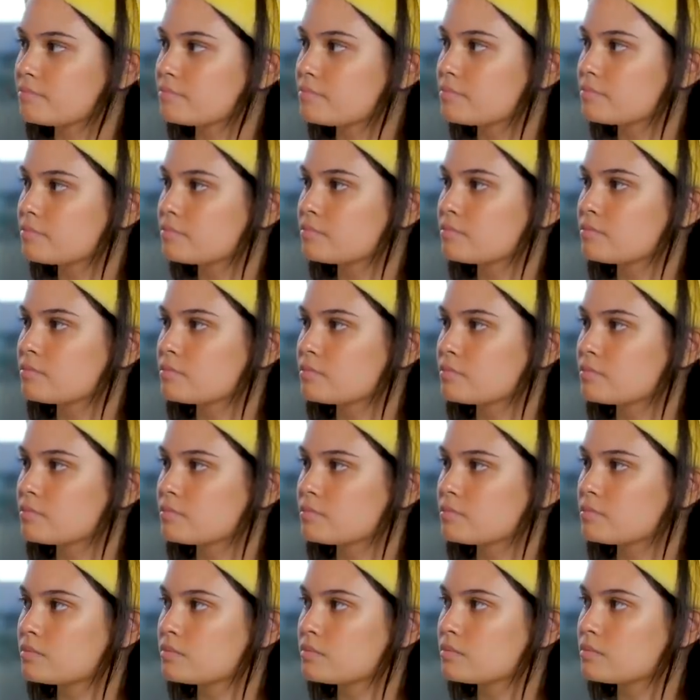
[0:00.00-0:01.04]

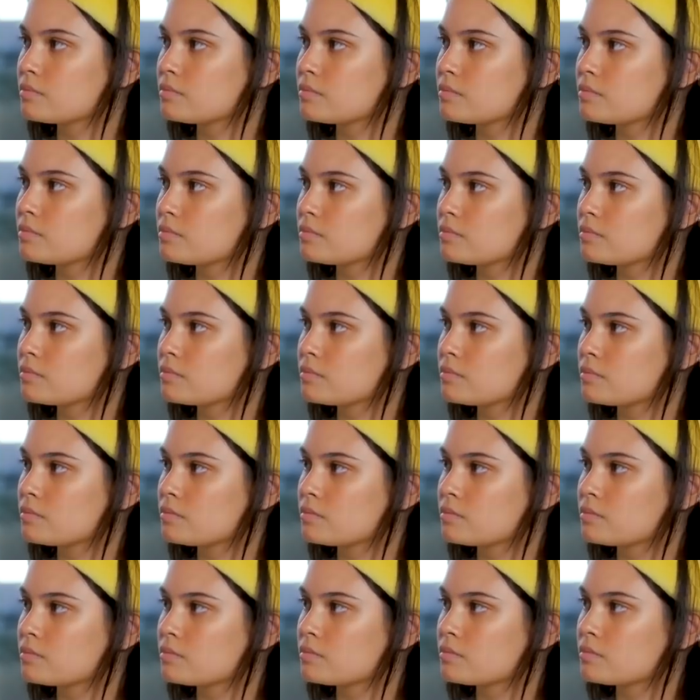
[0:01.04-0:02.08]

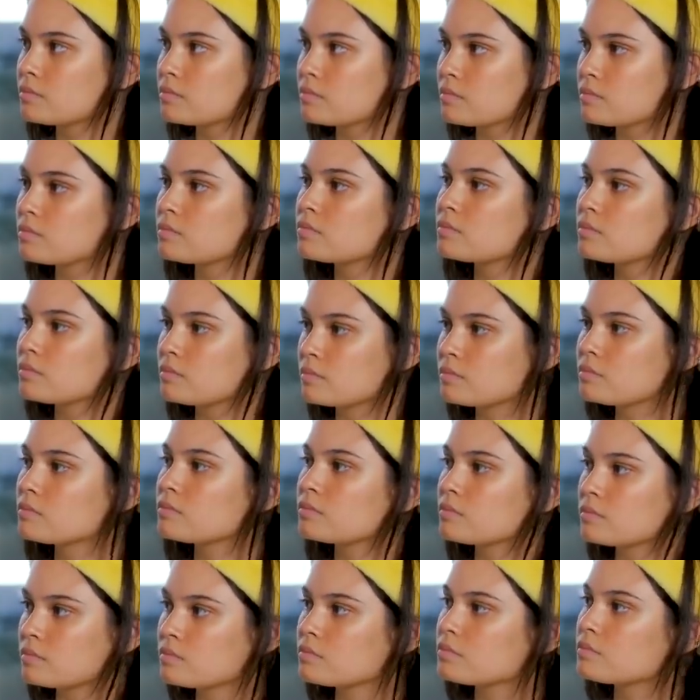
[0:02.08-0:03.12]

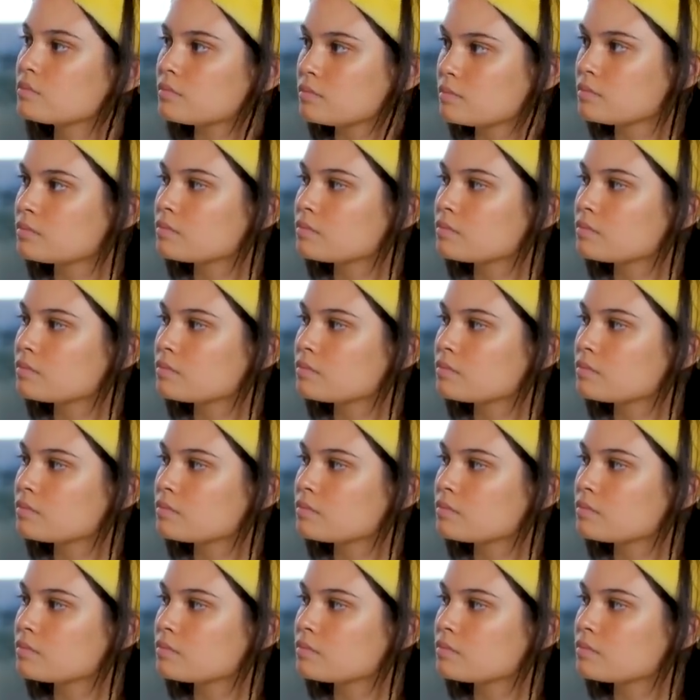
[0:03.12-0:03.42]
No words are spoken by the person on screen.